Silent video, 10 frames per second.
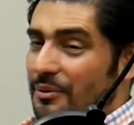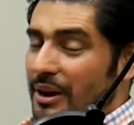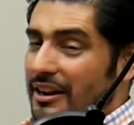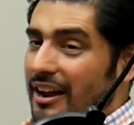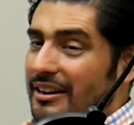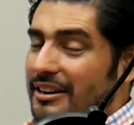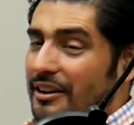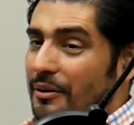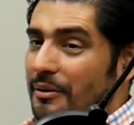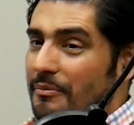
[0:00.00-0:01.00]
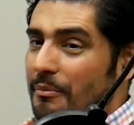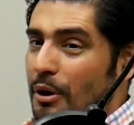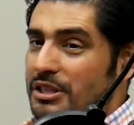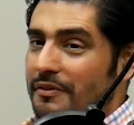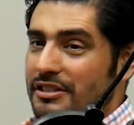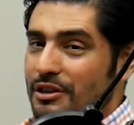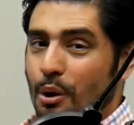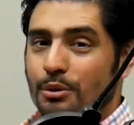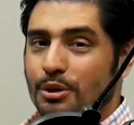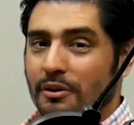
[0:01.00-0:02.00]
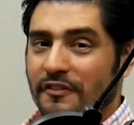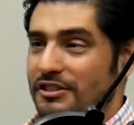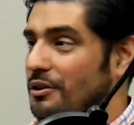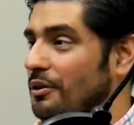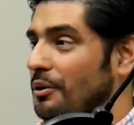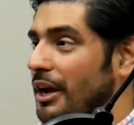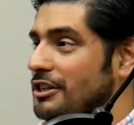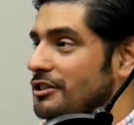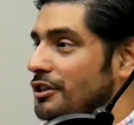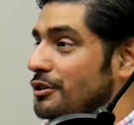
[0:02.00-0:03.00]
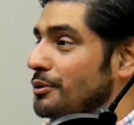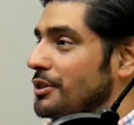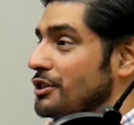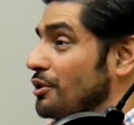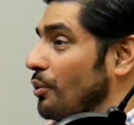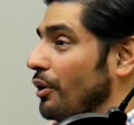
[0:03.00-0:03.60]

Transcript: why not? Most of us go to a physical location to do digital